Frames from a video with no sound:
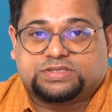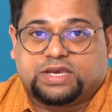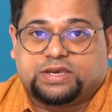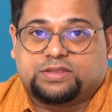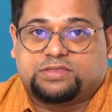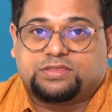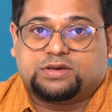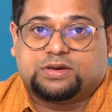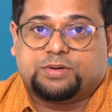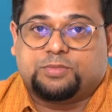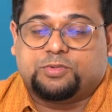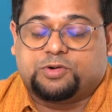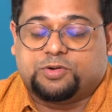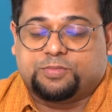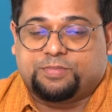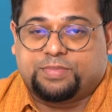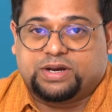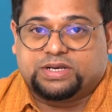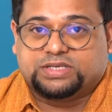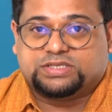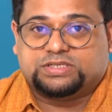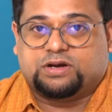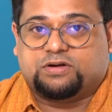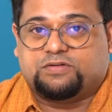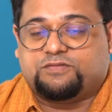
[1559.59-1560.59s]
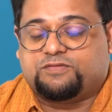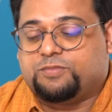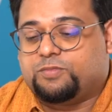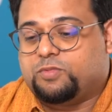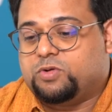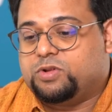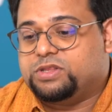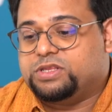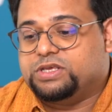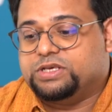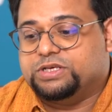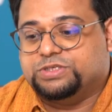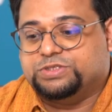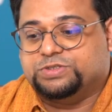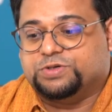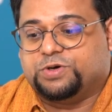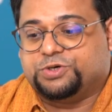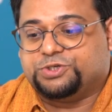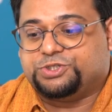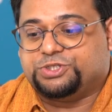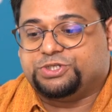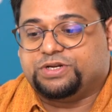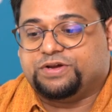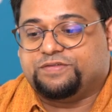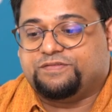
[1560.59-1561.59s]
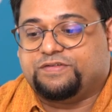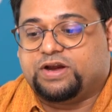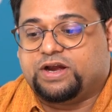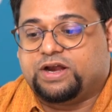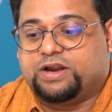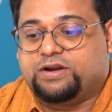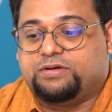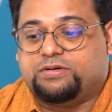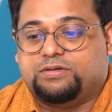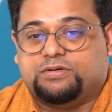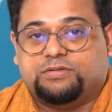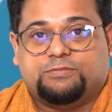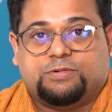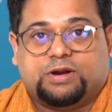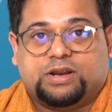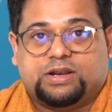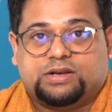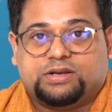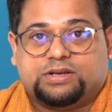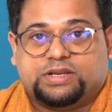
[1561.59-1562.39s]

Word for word: I think I'm gonna pass out from all the exhaustion I've had while